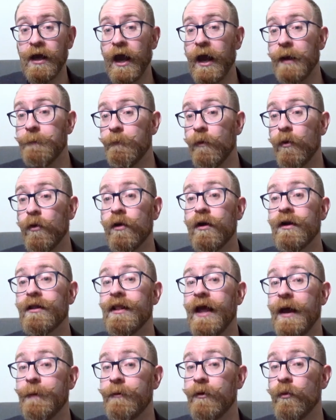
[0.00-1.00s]
and more
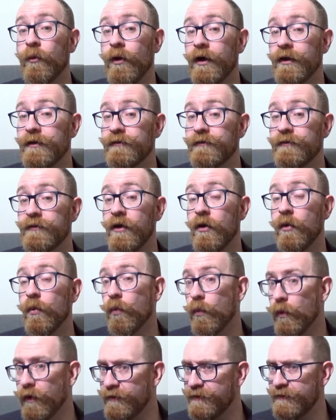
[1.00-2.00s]
elaborate ones
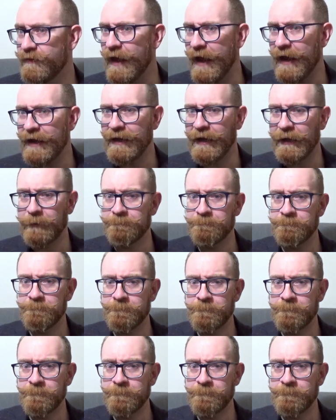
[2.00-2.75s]
with dagging.